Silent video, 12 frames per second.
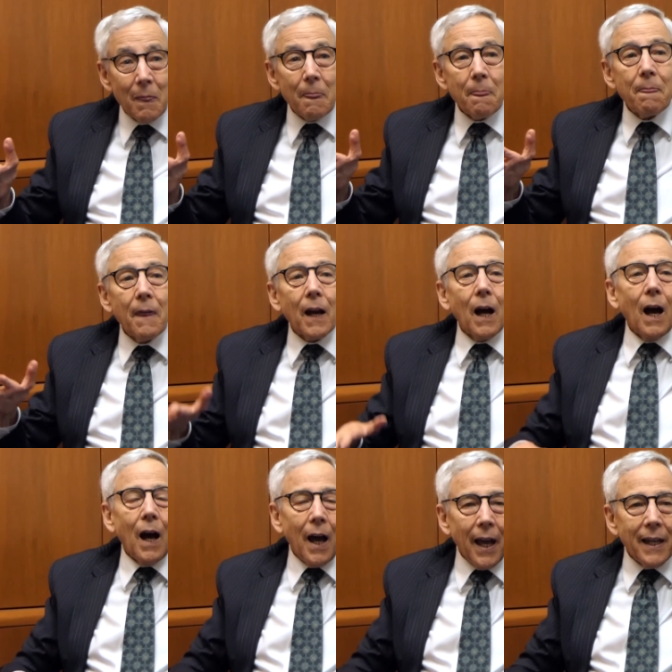that
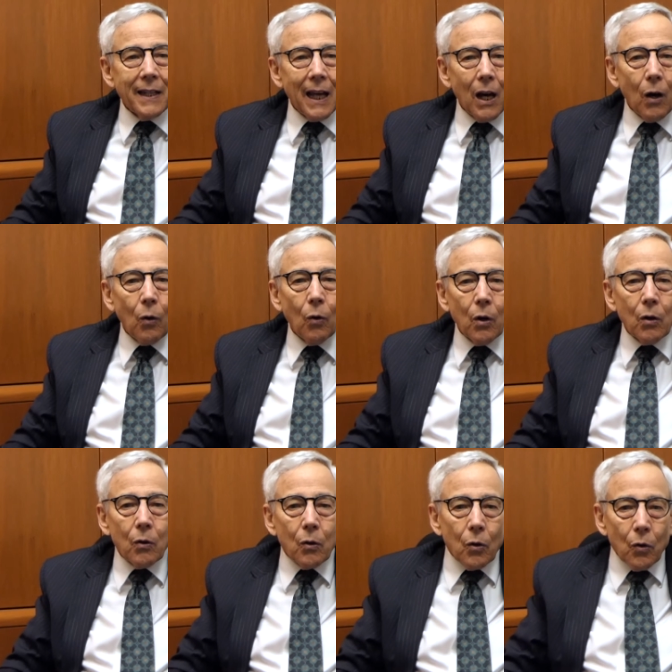I now
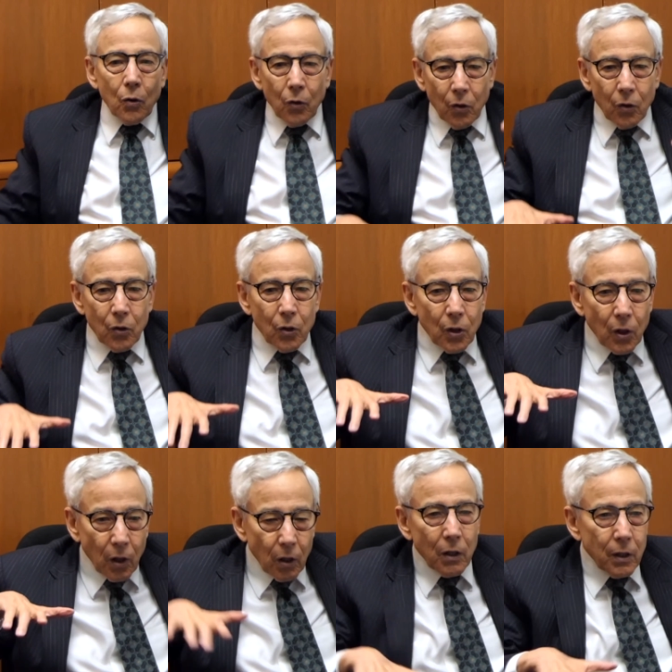
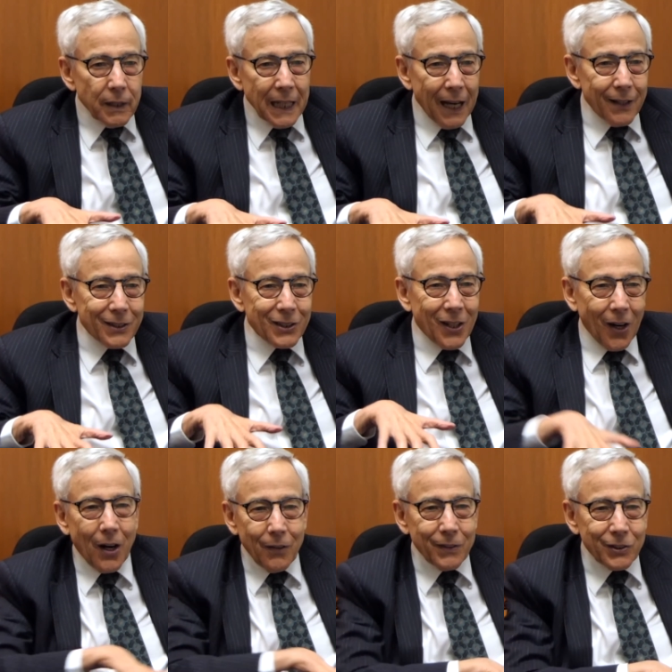learned how to
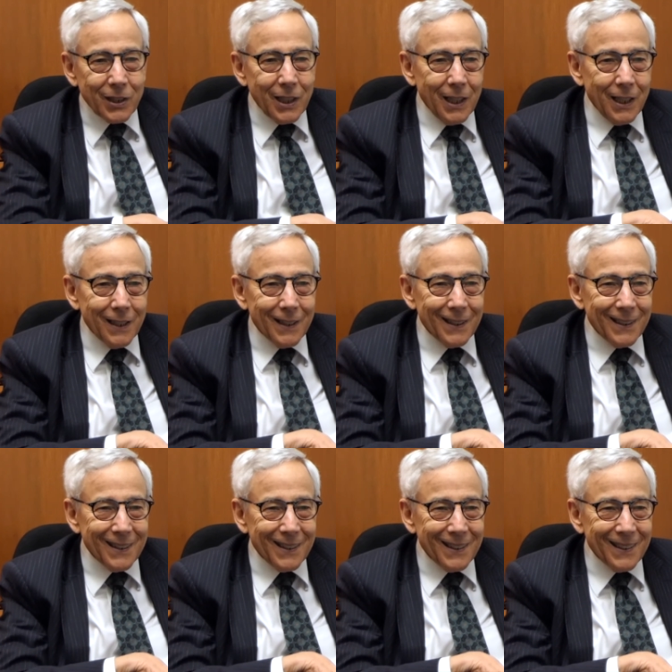carve a ski.
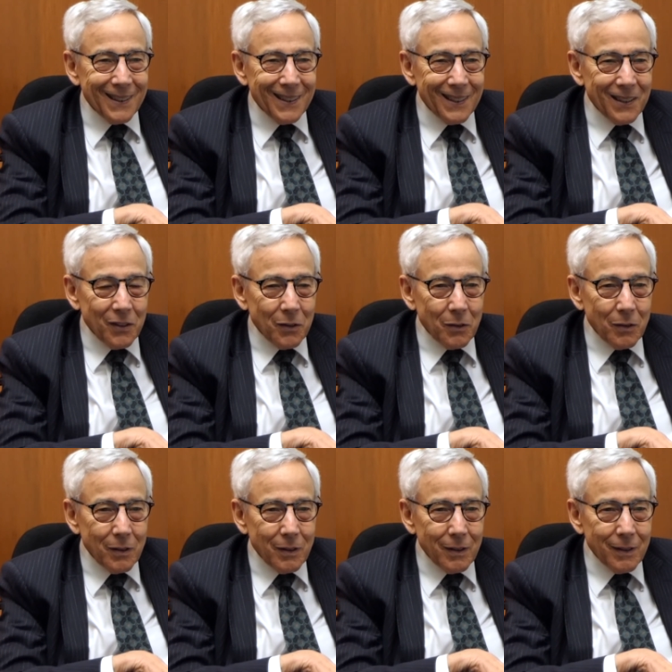Okay.
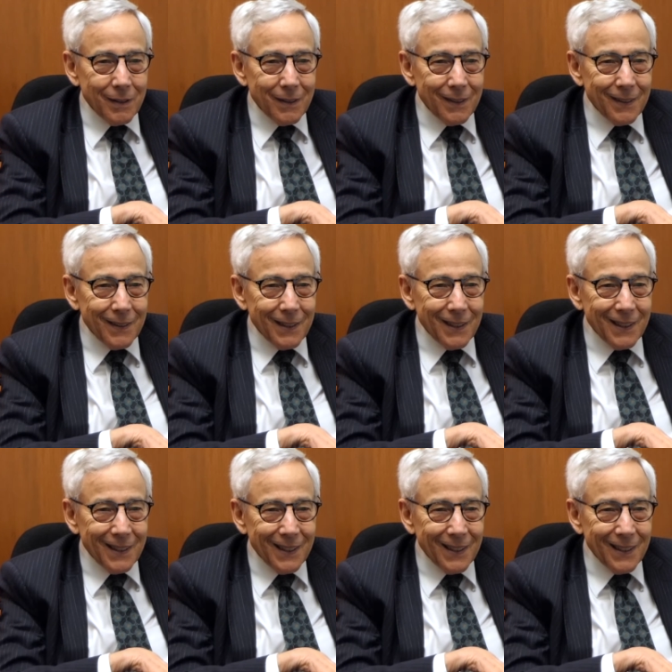
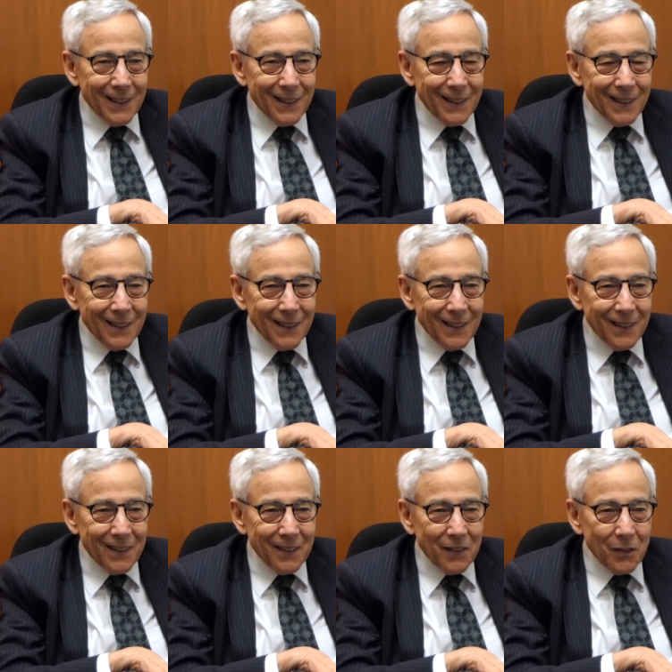But the principle
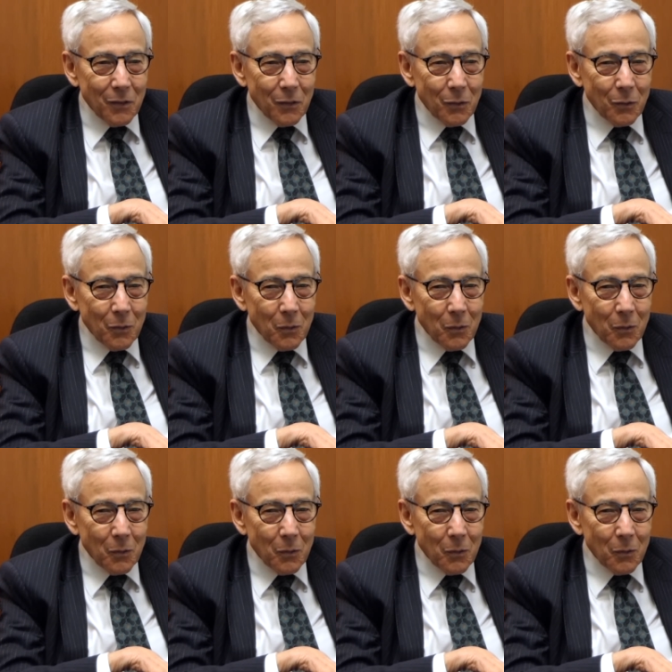is close.